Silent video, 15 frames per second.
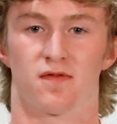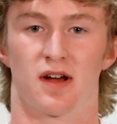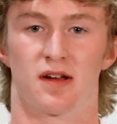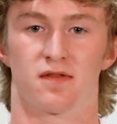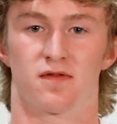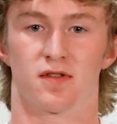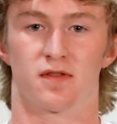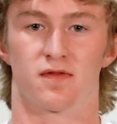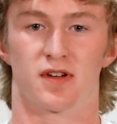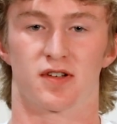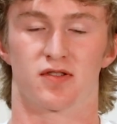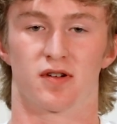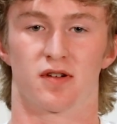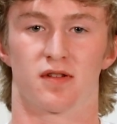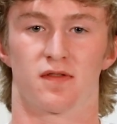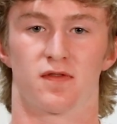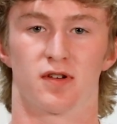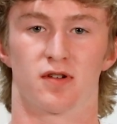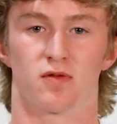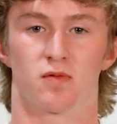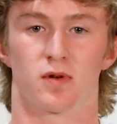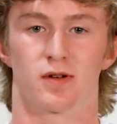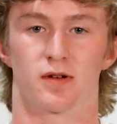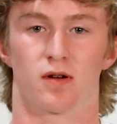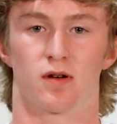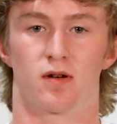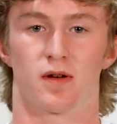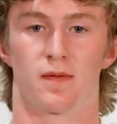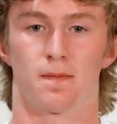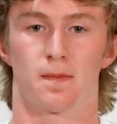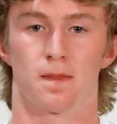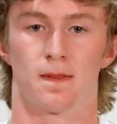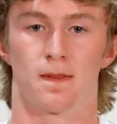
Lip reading: of fighting for a victory on the field, we're all